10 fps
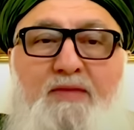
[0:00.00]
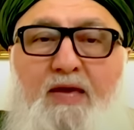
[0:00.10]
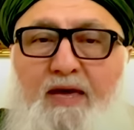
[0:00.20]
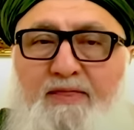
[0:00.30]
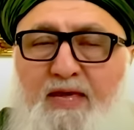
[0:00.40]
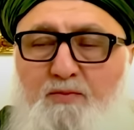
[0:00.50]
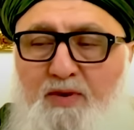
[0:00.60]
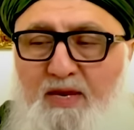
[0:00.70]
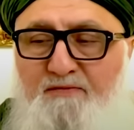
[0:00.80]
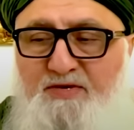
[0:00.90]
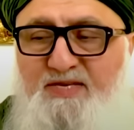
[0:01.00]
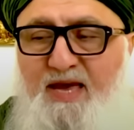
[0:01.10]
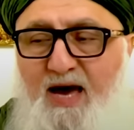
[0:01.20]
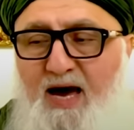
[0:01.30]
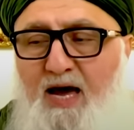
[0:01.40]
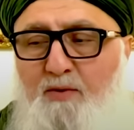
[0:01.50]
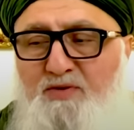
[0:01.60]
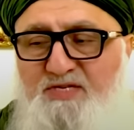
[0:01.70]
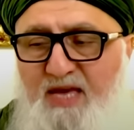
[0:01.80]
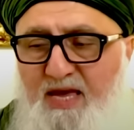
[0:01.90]
And that we never say I,
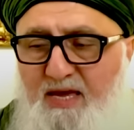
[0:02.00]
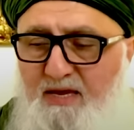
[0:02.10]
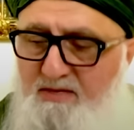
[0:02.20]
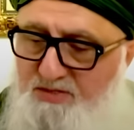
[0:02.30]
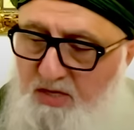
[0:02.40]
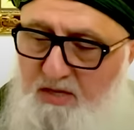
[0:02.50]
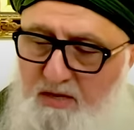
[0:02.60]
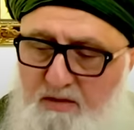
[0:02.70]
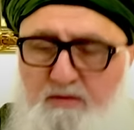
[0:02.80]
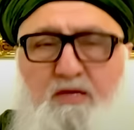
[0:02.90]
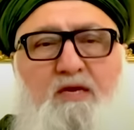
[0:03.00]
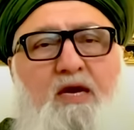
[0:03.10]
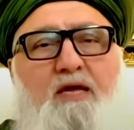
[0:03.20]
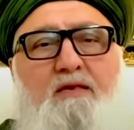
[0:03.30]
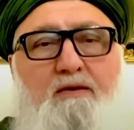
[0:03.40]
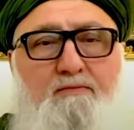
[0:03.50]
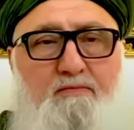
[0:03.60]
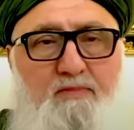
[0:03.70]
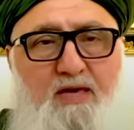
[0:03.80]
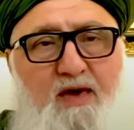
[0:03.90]
we say inshaAllah the
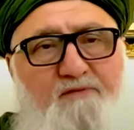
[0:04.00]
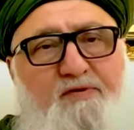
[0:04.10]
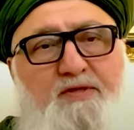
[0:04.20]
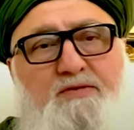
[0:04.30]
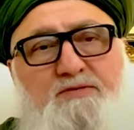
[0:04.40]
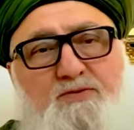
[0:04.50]
kingdom, the heavens,